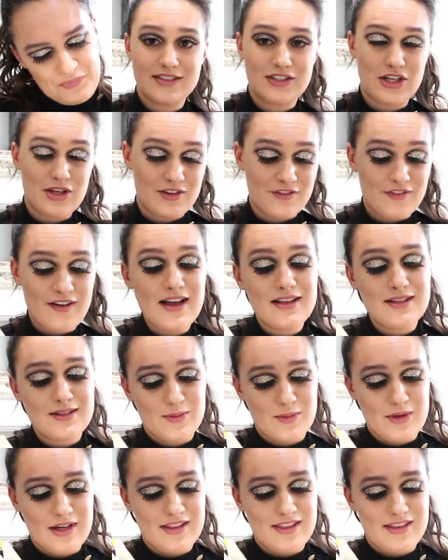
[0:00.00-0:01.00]
So the
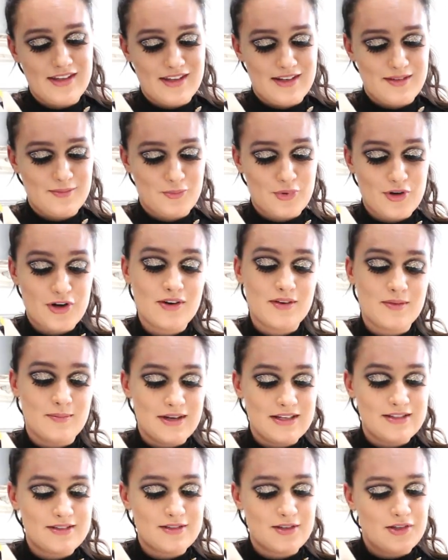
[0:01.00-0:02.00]
first one that broke
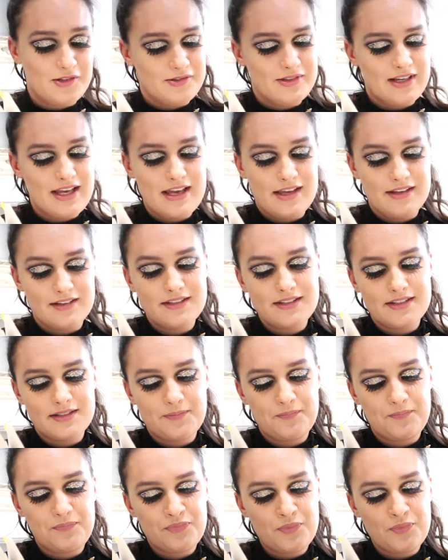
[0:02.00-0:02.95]
my soul is,